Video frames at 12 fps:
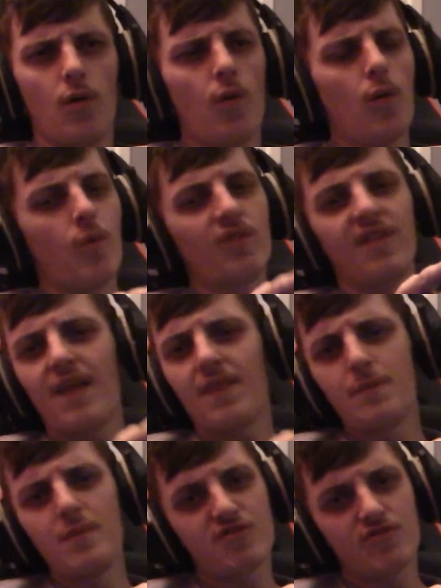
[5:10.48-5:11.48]
Was that the
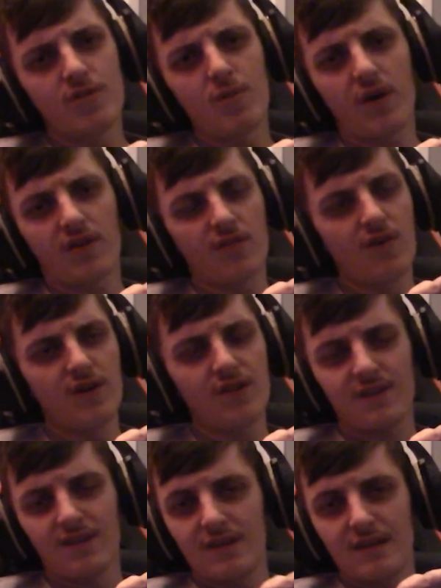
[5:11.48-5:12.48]
mystery box
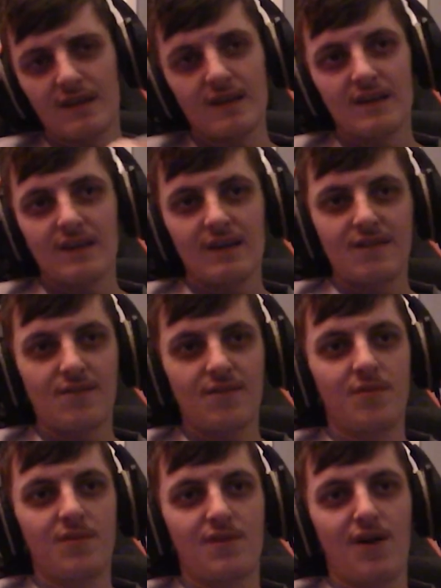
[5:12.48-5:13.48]
noise? From
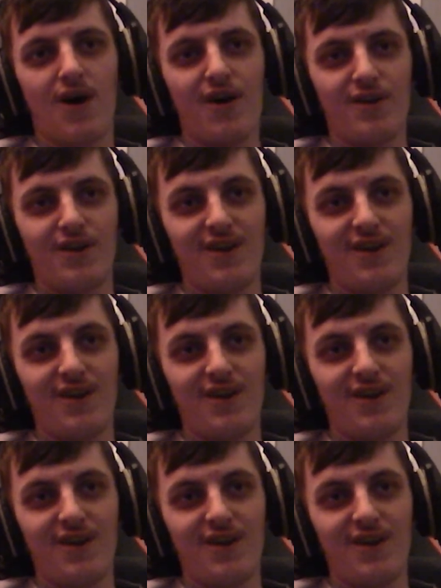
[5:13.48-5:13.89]
God?